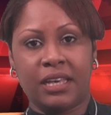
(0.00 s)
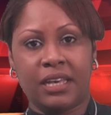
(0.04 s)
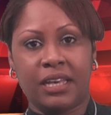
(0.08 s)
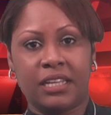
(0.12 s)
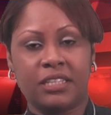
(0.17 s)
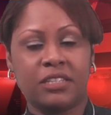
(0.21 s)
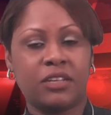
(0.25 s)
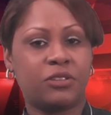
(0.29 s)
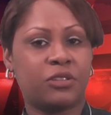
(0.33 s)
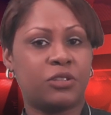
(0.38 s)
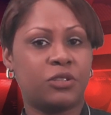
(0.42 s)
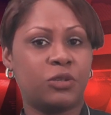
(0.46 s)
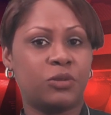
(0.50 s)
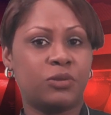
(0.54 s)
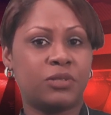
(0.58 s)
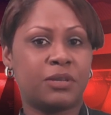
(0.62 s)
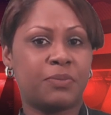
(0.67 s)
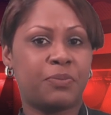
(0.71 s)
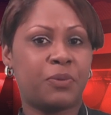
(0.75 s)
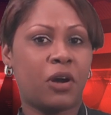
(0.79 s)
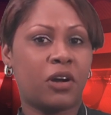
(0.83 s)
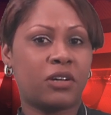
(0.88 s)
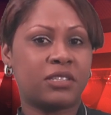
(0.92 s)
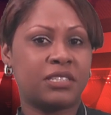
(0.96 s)
In other news,
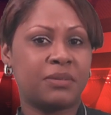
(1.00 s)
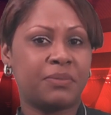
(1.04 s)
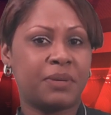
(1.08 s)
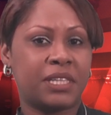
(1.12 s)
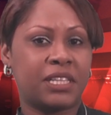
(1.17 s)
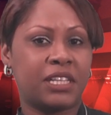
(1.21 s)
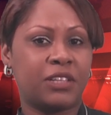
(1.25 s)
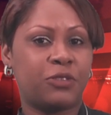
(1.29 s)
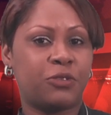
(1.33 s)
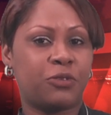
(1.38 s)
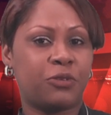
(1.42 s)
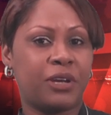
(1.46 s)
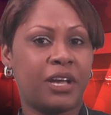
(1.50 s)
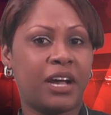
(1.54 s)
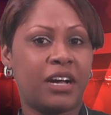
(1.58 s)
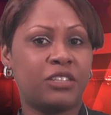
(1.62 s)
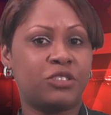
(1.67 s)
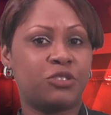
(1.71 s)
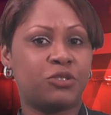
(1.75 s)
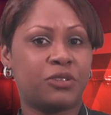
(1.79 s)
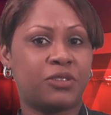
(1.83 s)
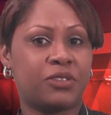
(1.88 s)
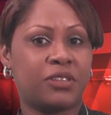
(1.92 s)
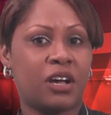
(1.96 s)
approximately
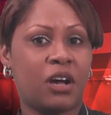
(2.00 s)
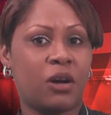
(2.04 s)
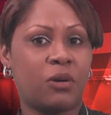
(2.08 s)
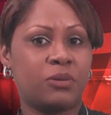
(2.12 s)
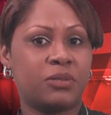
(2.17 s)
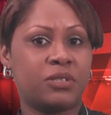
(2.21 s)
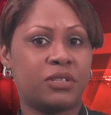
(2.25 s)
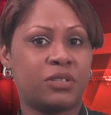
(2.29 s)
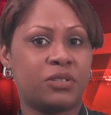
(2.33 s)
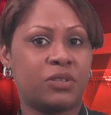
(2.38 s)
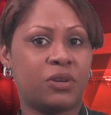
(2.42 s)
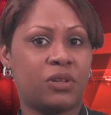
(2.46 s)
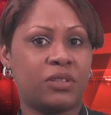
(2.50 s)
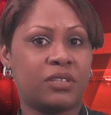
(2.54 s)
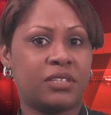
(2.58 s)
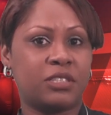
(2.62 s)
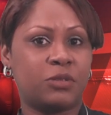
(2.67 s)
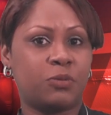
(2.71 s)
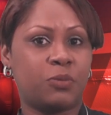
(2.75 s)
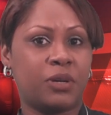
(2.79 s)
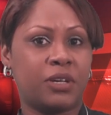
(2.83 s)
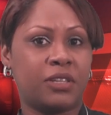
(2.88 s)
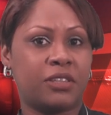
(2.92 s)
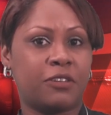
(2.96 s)

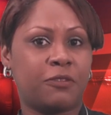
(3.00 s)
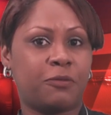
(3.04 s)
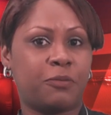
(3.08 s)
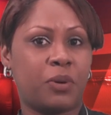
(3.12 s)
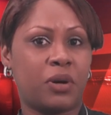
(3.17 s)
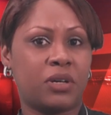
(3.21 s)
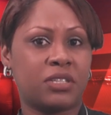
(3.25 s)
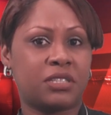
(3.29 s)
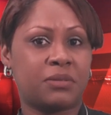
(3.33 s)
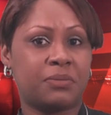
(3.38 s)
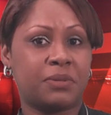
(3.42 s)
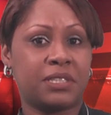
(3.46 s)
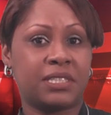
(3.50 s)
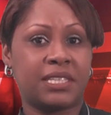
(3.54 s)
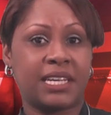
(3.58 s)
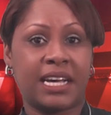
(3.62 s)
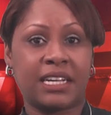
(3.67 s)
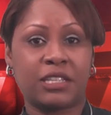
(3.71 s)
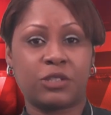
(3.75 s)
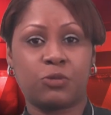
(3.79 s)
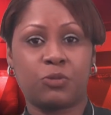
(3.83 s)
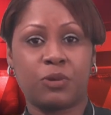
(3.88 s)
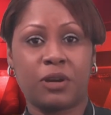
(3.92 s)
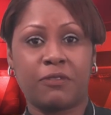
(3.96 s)
$300,000 worth of possible
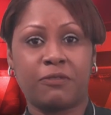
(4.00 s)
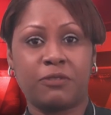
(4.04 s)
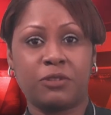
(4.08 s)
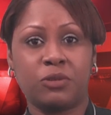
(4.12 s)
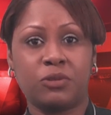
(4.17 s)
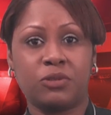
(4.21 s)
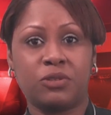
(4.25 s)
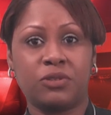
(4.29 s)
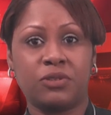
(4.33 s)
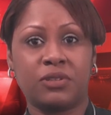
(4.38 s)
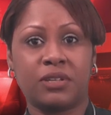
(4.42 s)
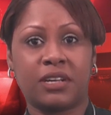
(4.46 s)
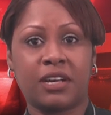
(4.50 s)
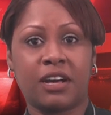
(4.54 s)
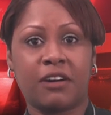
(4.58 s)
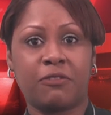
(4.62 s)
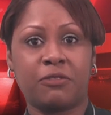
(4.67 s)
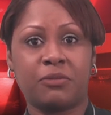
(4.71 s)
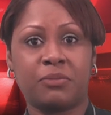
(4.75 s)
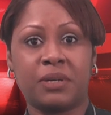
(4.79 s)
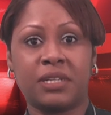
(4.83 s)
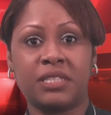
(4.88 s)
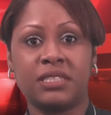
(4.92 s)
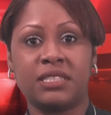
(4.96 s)
tax revenue to the
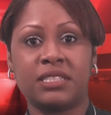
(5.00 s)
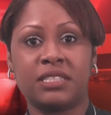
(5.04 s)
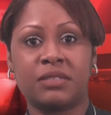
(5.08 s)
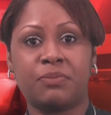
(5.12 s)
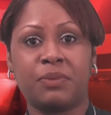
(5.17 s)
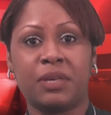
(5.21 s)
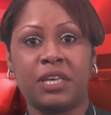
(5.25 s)
government is